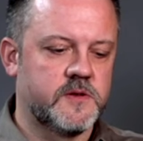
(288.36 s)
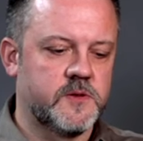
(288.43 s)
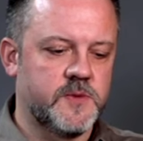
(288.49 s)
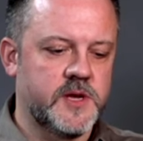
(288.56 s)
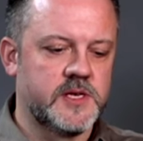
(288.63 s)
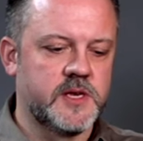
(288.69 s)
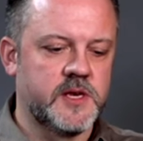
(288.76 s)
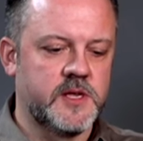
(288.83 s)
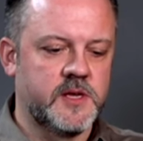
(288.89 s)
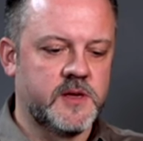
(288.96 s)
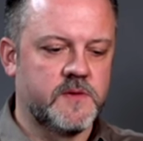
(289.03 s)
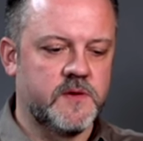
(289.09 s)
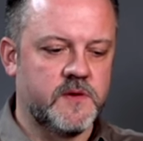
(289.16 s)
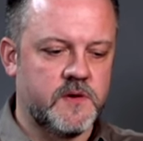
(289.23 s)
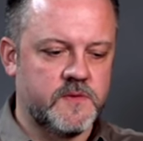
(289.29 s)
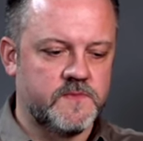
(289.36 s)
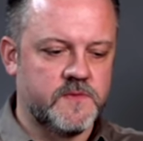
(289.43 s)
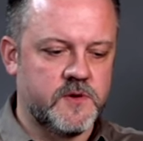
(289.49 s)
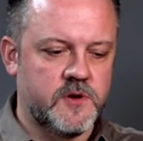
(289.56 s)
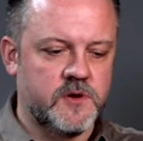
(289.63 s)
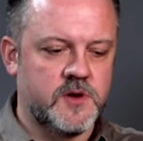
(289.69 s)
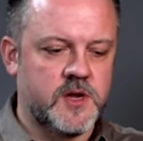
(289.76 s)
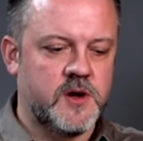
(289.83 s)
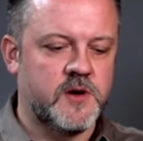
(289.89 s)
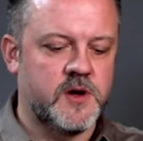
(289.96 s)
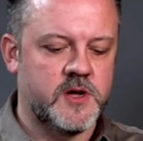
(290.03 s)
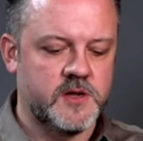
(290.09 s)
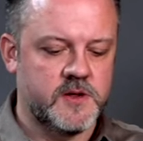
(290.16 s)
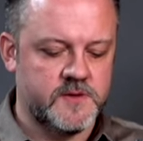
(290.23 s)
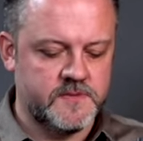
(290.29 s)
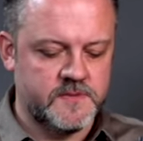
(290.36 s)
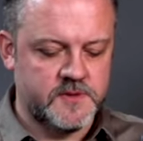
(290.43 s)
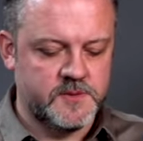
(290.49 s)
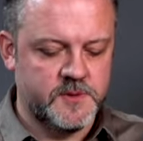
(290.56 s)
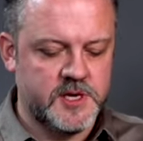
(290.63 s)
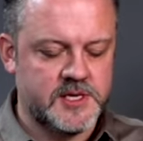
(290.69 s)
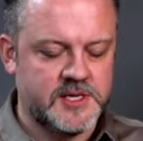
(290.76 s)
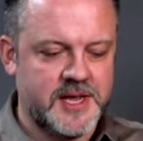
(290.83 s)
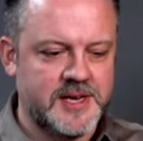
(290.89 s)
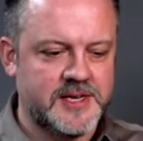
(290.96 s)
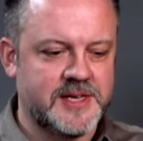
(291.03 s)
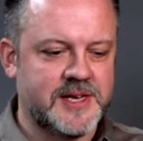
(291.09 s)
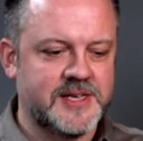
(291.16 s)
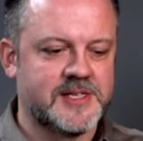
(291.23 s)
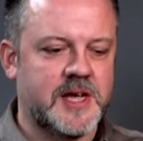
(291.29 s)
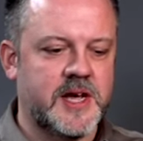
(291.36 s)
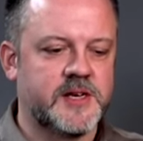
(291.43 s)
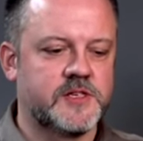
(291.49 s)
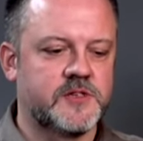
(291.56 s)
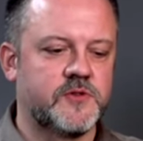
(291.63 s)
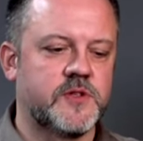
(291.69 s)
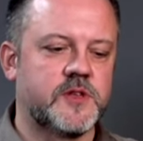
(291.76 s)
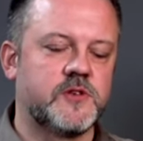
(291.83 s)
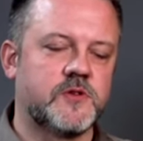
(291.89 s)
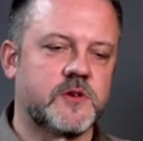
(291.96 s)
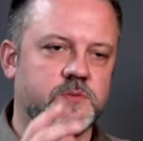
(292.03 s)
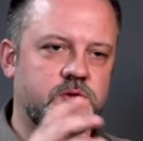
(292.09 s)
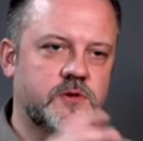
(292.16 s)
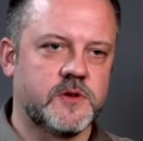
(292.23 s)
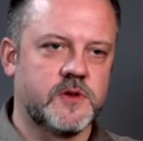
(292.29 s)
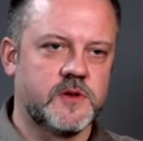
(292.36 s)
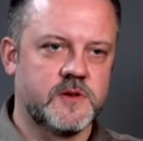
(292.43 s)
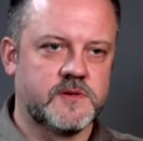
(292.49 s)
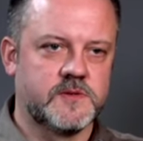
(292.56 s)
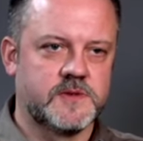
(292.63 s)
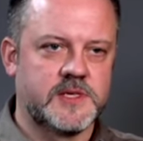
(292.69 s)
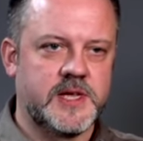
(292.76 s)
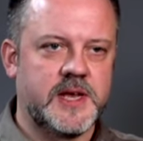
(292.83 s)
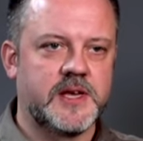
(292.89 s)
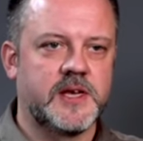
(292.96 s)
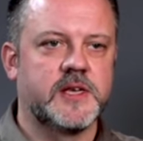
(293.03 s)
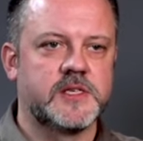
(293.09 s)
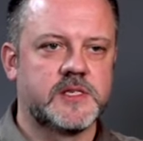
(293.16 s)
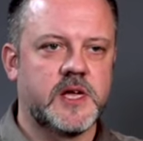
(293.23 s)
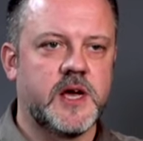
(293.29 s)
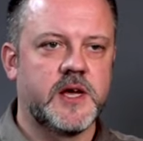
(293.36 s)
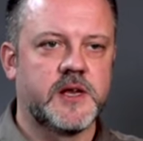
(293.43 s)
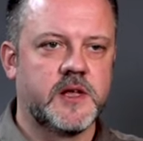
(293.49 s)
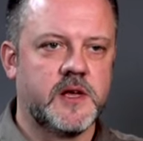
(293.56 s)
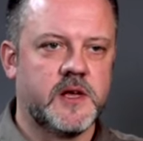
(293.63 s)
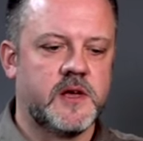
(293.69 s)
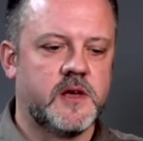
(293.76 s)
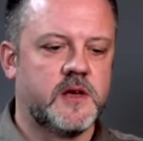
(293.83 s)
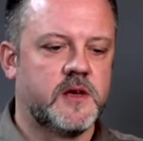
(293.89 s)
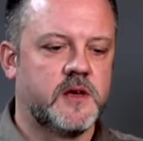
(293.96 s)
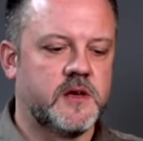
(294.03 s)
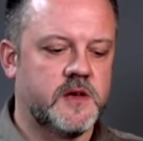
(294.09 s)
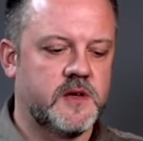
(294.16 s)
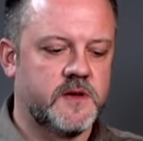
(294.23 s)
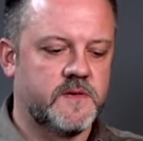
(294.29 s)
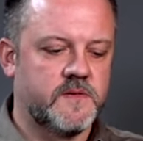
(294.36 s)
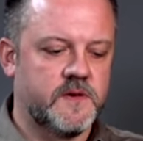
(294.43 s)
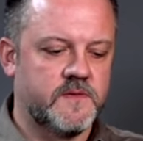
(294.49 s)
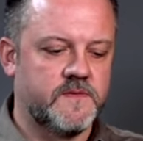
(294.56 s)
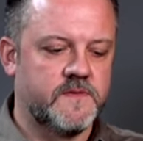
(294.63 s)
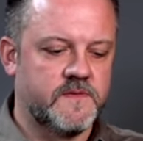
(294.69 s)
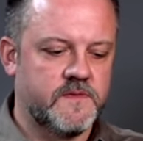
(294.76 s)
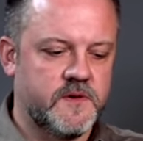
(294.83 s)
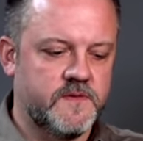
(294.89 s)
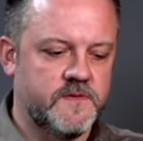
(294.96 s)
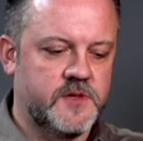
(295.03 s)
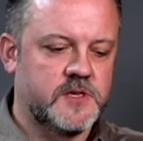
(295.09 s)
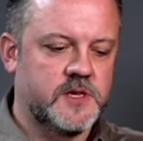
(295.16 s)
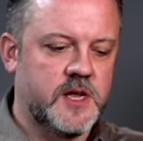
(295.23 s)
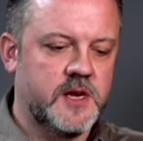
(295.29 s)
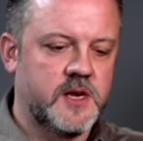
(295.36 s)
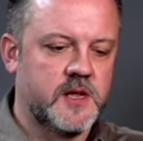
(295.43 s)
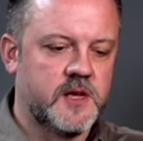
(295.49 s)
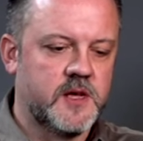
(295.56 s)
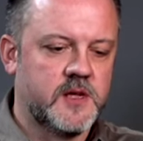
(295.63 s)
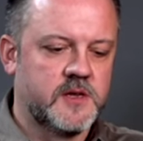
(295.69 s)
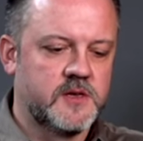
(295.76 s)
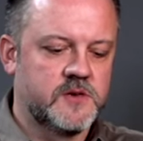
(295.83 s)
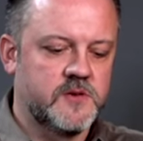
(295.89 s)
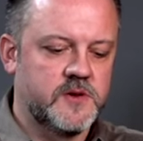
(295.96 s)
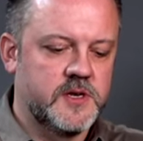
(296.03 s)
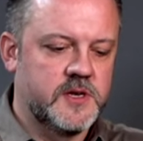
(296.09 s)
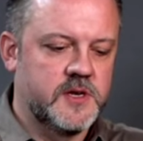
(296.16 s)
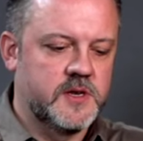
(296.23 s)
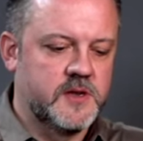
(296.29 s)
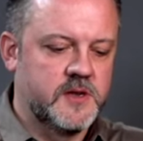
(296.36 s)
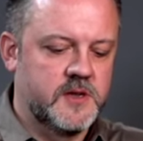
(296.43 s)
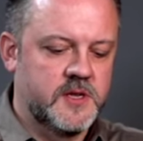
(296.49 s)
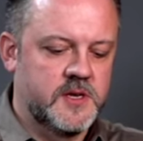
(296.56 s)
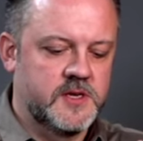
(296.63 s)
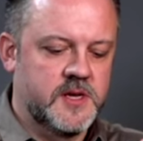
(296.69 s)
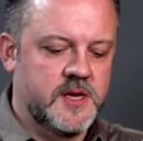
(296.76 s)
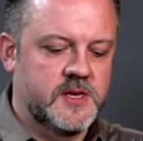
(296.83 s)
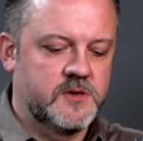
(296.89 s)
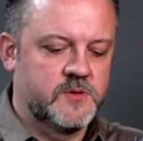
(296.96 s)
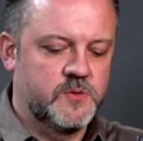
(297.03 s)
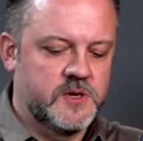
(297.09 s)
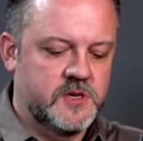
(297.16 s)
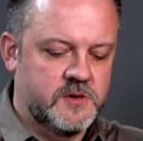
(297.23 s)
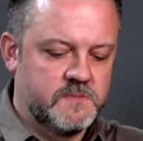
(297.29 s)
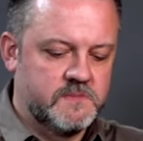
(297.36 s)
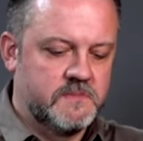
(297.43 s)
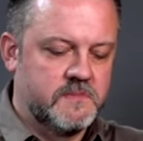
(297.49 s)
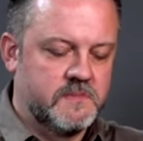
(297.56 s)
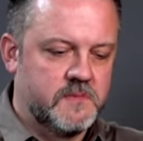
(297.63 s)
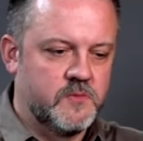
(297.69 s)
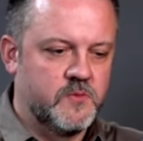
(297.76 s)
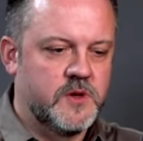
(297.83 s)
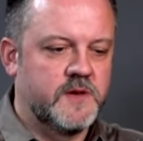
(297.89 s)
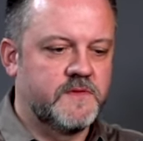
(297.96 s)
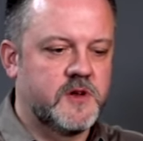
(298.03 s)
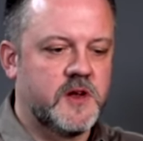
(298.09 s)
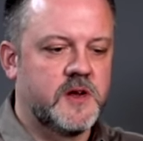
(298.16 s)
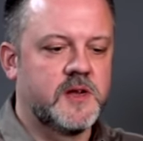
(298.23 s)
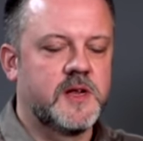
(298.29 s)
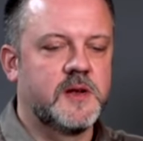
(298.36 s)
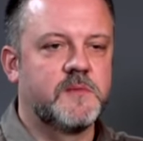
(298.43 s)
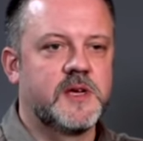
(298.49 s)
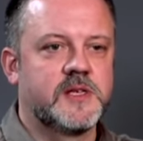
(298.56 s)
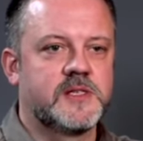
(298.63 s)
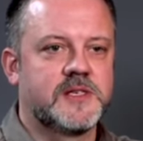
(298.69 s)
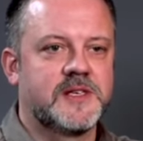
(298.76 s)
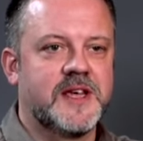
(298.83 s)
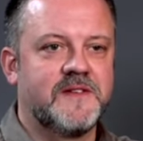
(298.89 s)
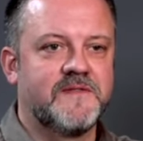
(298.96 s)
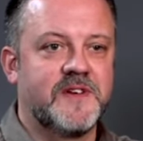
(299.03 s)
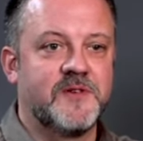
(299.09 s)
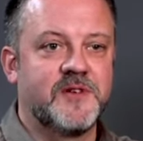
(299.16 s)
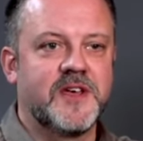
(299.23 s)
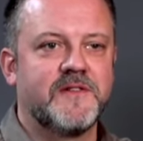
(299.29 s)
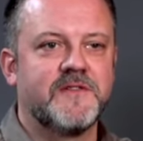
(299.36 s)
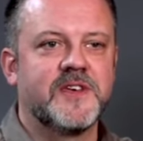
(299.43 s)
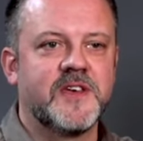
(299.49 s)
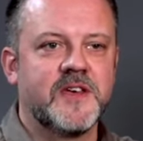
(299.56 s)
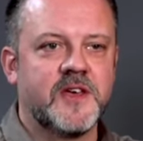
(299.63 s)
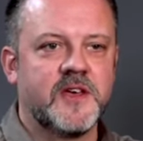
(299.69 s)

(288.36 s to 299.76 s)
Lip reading: So basically, all our speaker stands are designed so that you can put sand inside of the stand. So in this case, which we have done, it makes the stand very heavy.